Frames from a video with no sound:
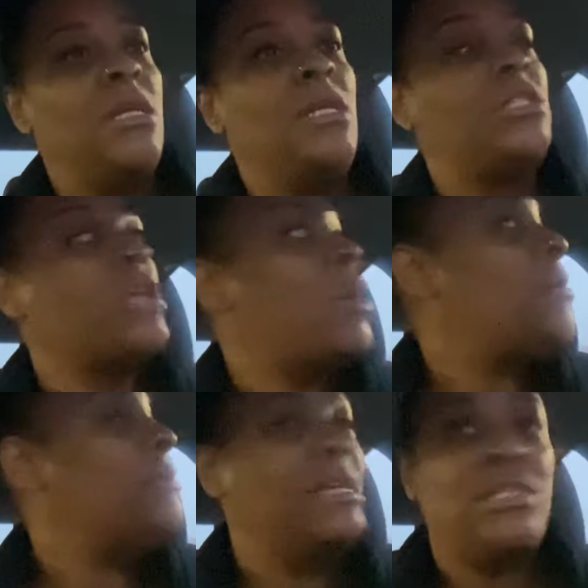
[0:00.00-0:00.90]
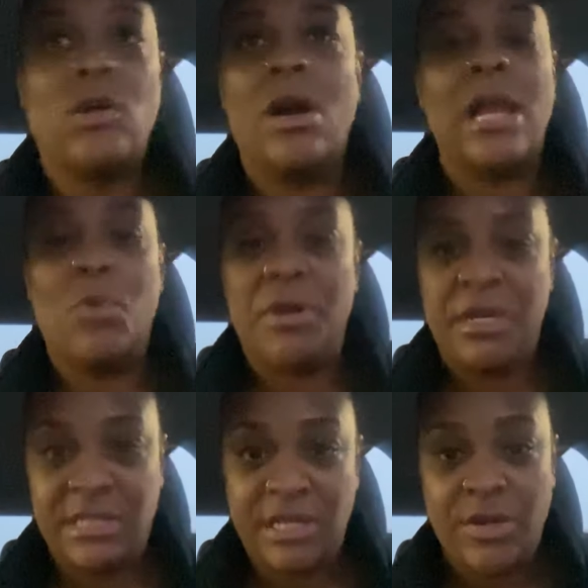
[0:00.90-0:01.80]
So that's all I
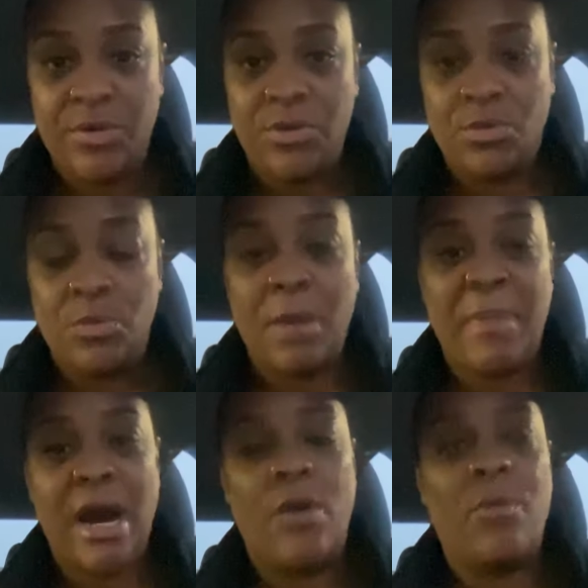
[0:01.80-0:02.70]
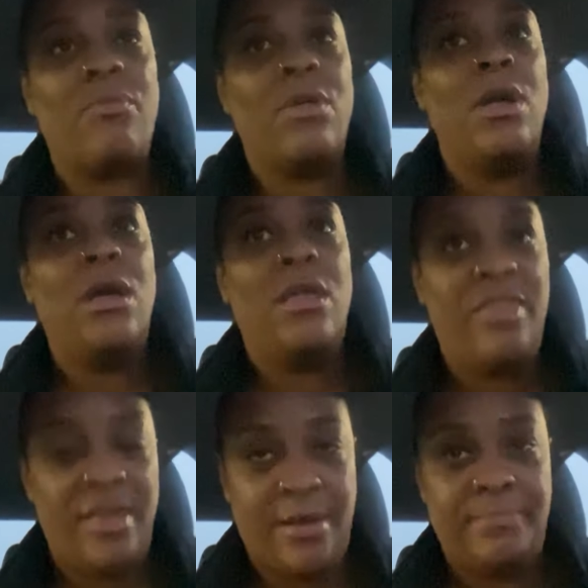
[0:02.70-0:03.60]
wanted to tell you about
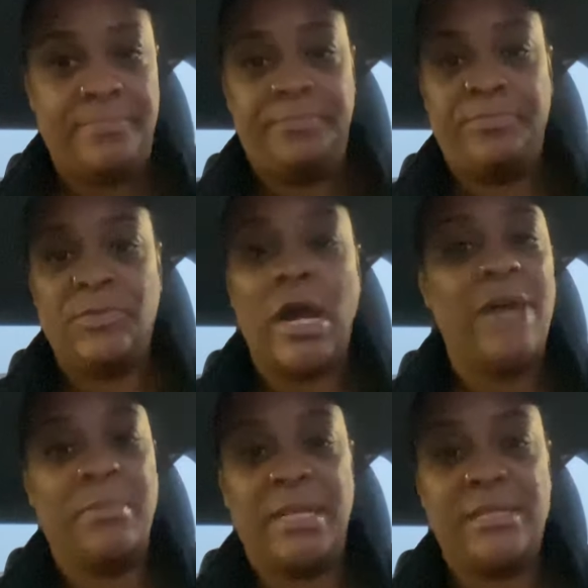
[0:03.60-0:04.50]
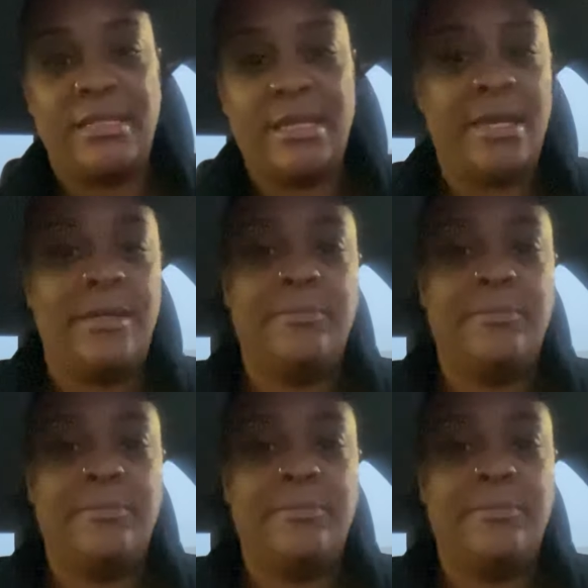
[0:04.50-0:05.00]
them. Y'all have a blessed day.